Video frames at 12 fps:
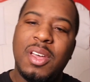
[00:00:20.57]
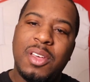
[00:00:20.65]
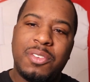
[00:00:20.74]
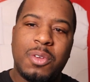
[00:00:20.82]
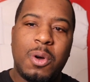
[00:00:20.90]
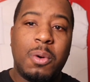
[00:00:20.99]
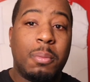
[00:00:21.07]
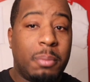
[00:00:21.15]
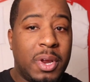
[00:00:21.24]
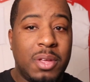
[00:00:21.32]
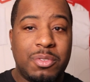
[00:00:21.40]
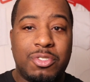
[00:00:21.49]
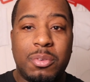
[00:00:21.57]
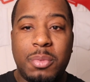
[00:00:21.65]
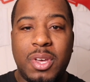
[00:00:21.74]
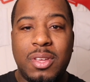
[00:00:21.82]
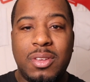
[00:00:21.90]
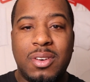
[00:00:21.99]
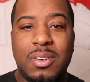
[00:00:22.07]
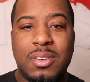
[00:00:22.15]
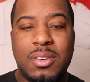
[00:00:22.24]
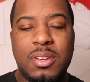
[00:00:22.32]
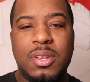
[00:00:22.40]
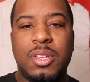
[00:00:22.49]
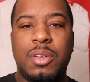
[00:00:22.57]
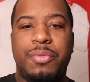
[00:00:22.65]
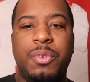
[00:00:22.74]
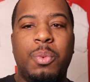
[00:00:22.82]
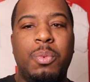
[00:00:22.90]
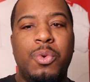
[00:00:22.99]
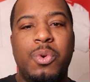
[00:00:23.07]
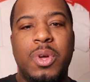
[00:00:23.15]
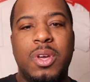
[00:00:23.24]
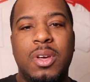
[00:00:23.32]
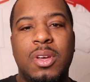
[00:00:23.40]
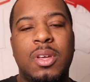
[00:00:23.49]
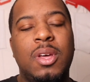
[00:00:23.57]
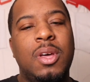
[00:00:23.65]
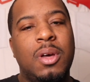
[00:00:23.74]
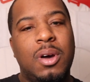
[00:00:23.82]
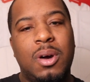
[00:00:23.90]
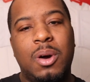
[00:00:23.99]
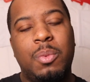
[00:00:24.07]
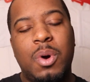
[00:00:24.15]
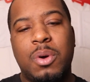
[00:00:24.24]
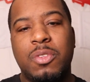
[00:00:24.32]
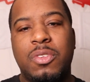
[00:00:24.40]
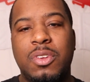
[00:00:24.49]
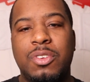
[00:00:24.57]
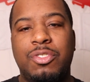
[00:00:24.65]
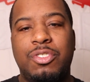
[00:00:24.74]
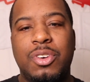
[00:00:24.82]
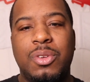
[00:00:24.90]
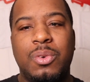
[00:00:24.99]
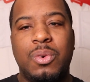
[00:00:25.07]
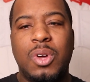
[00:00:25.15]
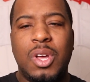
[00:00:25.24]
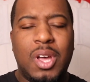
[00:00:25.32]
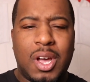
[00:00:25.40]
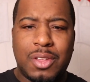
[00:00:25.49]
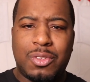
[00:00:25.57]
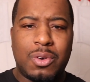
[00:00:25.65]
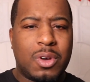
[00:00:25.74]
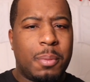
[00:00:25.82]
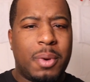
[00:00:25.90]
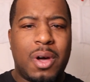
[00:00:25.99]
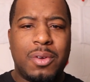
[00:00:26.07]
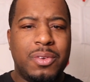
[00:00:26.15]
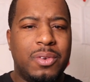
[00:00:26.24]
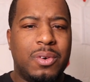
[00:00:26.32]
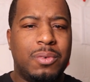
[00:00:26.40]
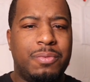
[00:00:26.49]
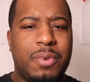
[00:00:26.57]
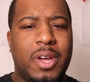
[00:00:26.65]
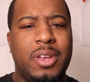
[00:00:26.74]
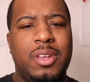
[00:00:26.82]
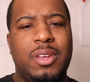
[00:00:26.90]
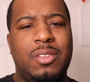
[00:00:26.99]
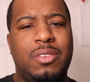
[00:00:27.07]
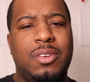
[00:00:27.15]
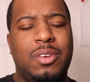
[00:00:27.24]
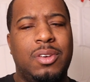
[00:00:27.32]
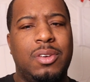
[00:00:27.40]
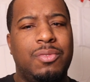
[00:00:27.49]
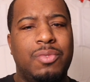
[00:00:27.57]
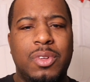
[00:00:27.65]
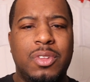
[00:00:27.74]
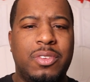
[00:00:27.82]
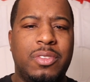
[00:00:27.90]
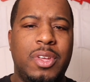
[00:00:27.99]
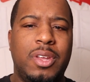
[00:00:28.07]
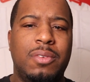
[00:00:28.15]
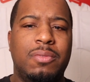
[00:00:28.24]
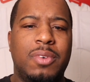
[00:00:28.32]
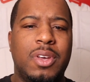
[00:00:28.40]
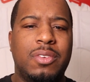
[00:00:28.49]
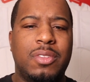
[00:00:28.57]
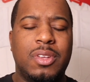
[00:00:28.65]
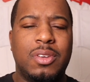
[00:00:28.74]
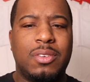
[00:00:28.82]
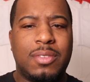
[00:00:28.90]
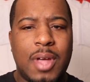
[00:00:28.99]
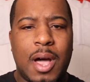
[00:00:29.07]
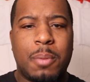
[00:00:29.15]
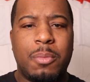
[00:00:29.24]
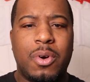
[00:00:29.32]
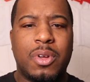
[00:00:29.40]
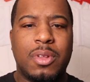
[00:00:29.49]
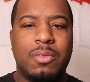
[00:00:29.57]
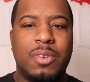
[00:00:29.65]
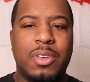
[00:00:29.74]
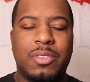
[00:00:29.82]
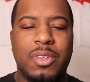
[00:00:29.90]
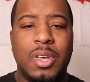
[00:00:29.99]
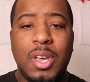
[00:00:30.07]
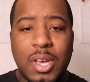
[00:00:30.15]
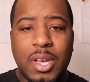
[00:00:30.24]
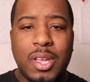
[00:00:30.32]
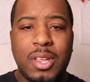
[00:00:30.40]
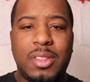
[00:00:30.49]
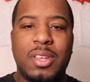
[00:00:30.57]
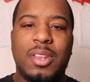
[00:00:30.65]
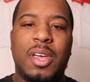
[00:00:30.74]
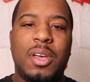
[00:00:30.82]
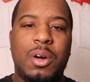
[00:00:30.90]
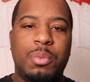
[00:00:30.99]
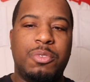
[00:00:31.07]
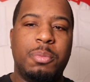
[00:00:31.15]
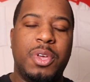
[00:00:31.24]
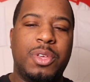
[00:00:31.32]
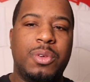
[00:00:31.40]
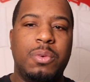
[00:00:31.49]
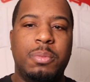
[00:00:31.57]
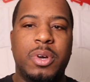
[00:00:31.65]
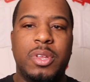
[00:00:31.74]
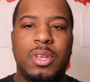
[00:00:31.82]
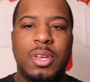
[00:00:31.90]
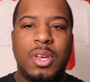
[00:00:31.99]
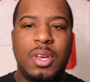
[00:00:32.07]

So, my name is Jermaine Young. If you're new here, uh, welcome to this channel. I talk about, you know, financing, real estate investing, stock market investing, anything that helps make you money.